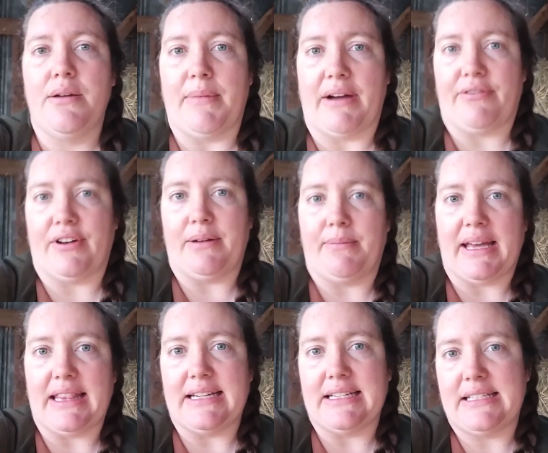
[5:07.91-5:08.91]
my friend
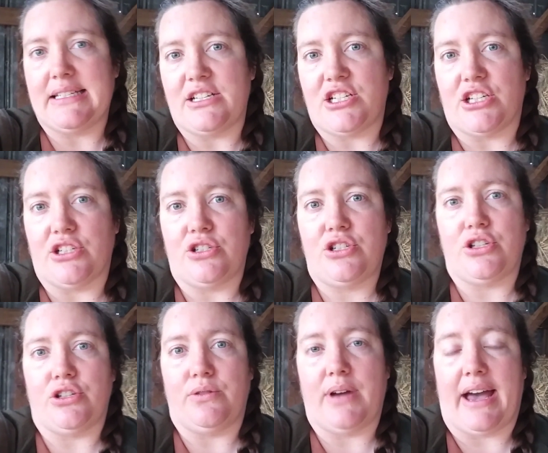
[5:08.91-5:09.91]
made the decision
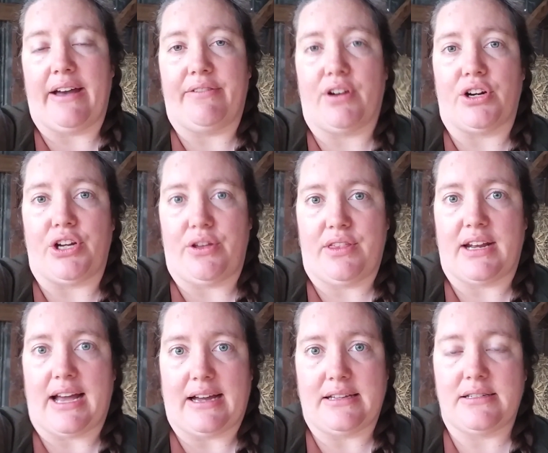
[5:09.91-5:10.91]
to have her
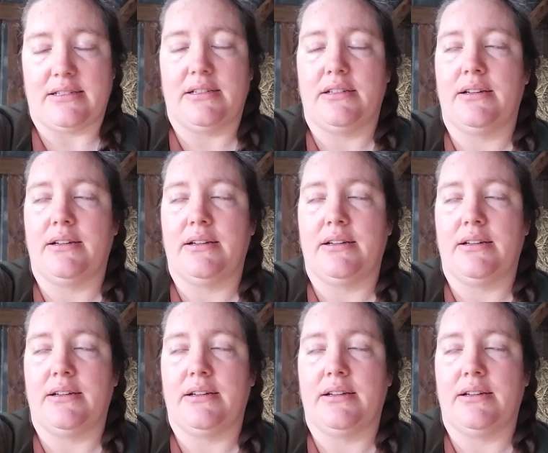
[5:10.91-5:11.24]
euthanized.